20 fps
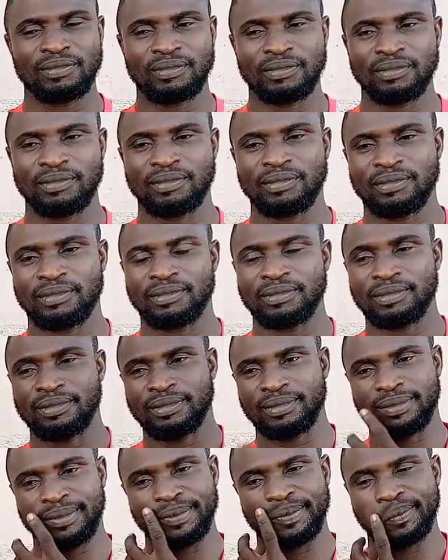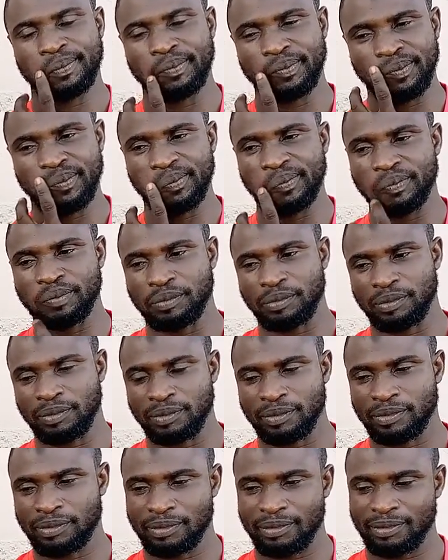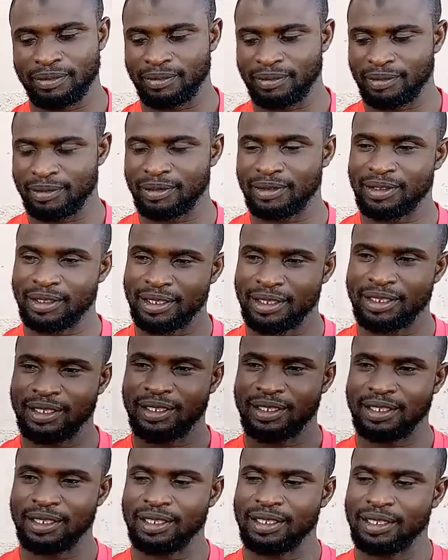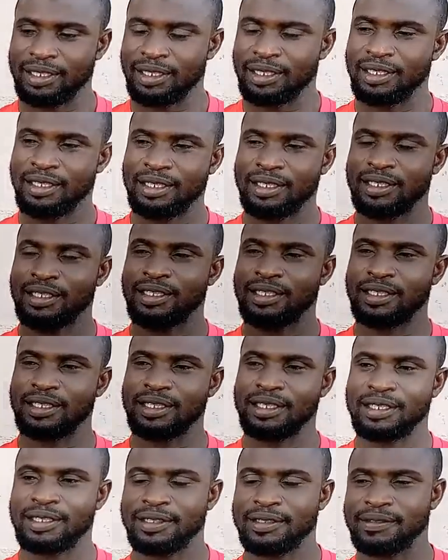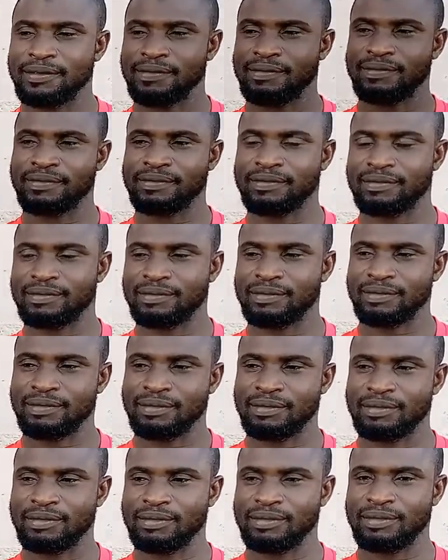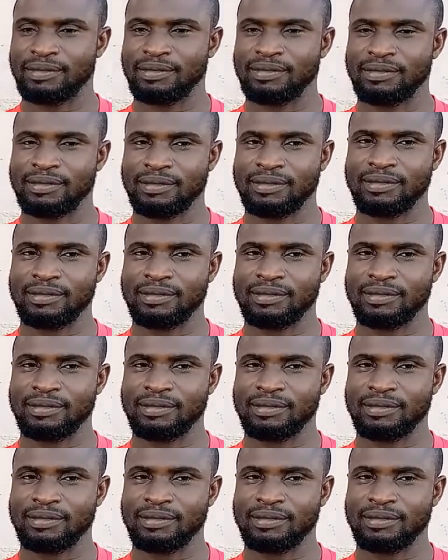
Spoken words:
No words are spoken by the person on screen.